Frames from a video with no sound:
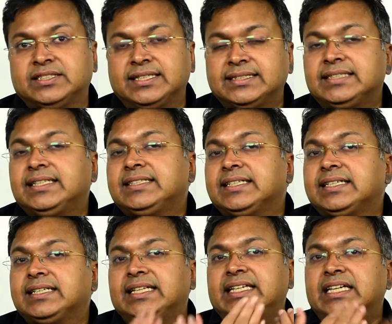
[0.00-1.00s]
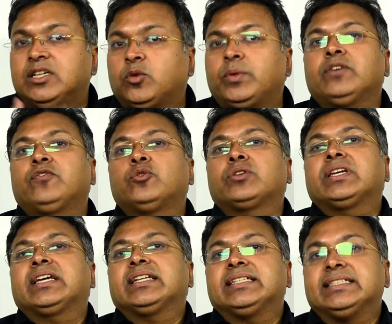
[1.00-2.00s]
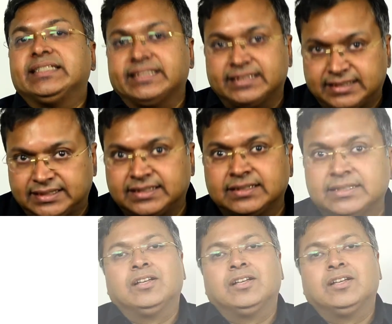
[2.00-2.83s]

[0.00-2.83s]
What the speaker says: just as there's a Greek way of looking at Indians.